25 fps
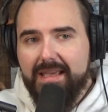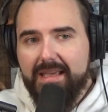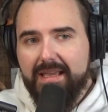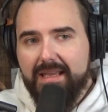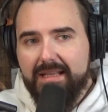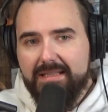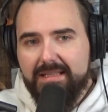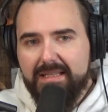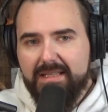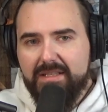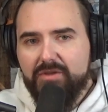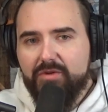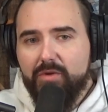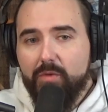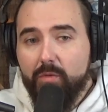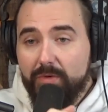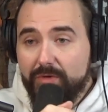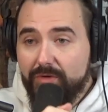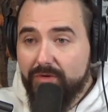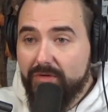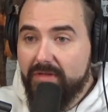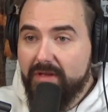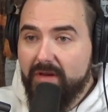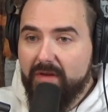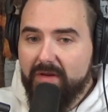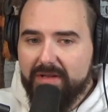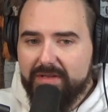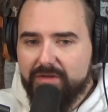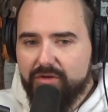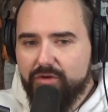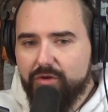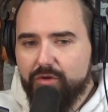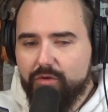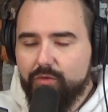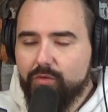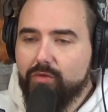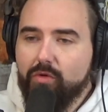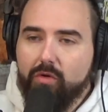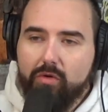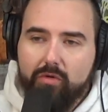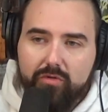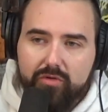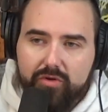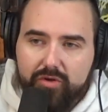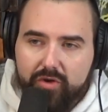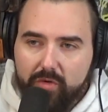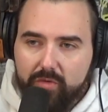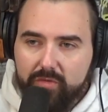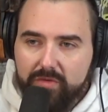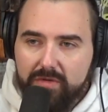it's easier when you're there because you could do local
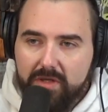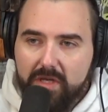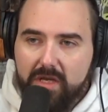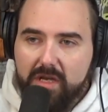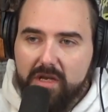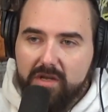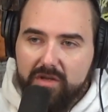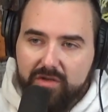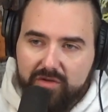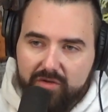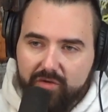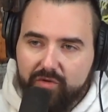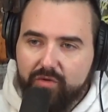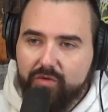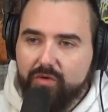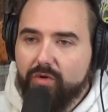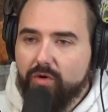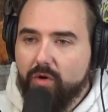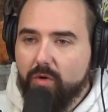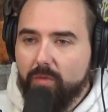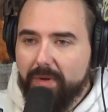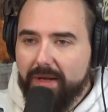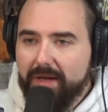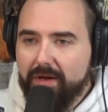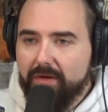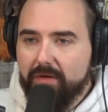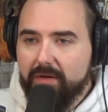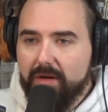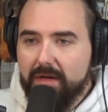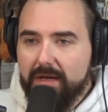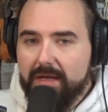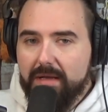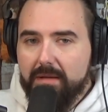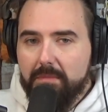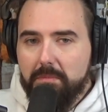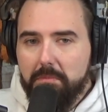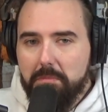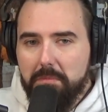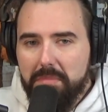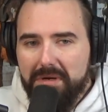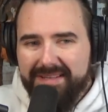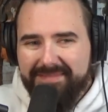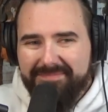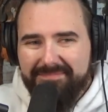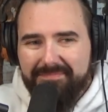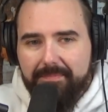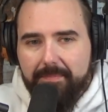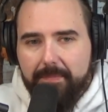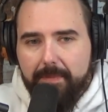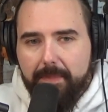shows, so you grow bigger.
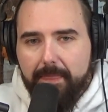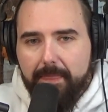But